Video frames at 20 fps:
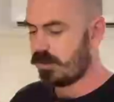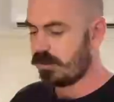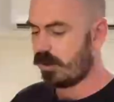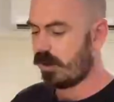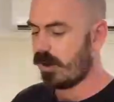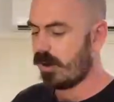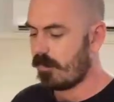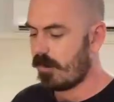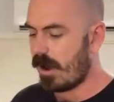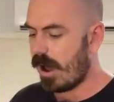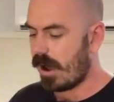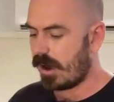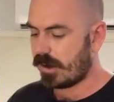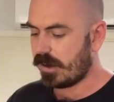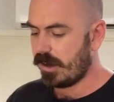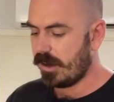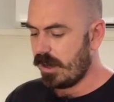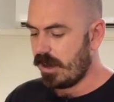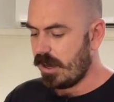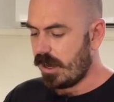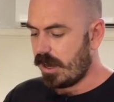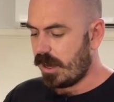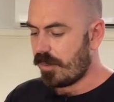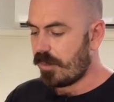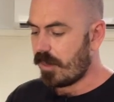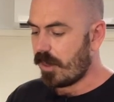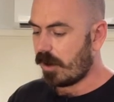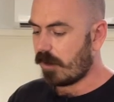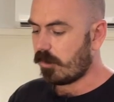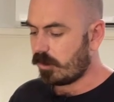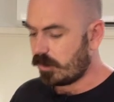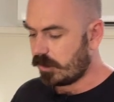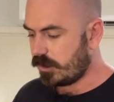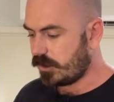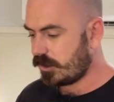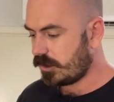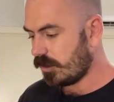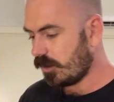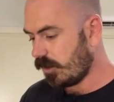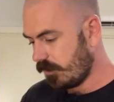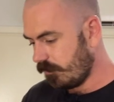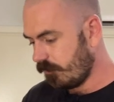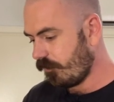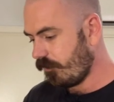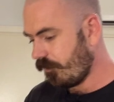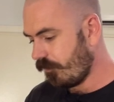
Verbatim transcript: to die back, and that was